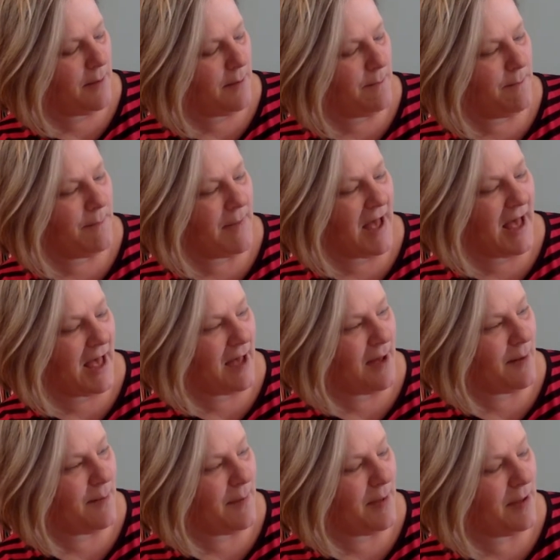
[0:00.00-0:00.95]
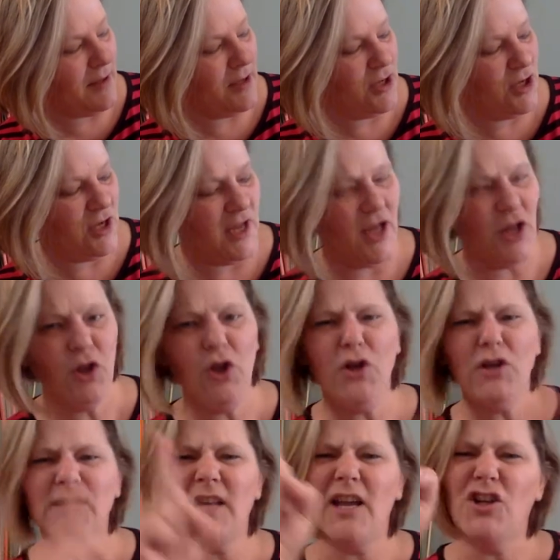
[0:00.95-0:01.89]
mom. It
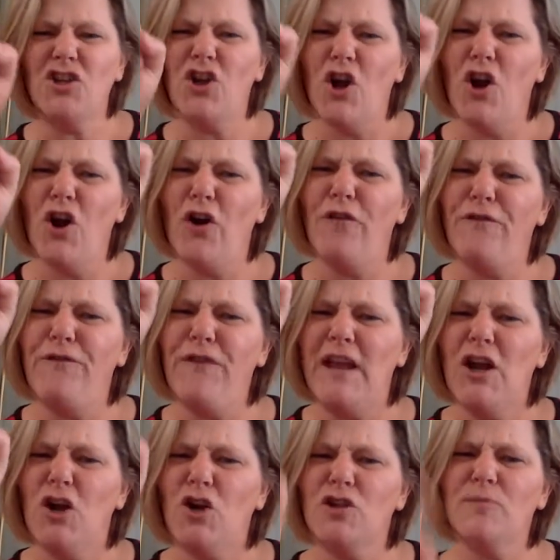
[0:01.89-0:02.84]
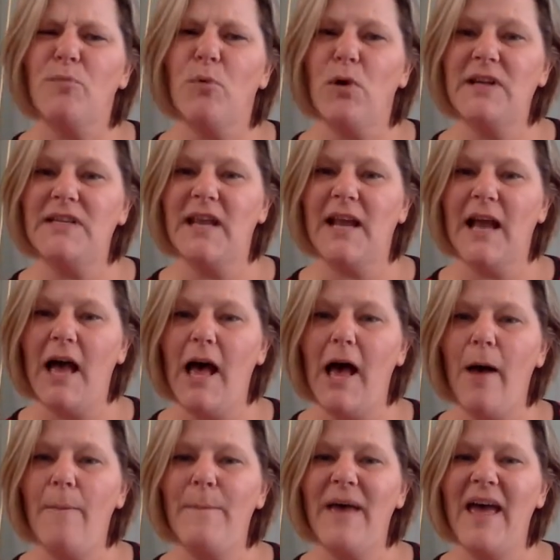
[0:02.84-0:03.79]
looks like her finger's pointing
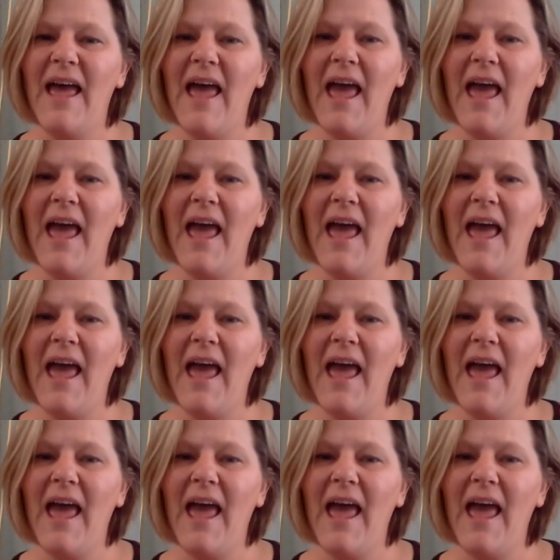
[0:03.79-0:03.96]
up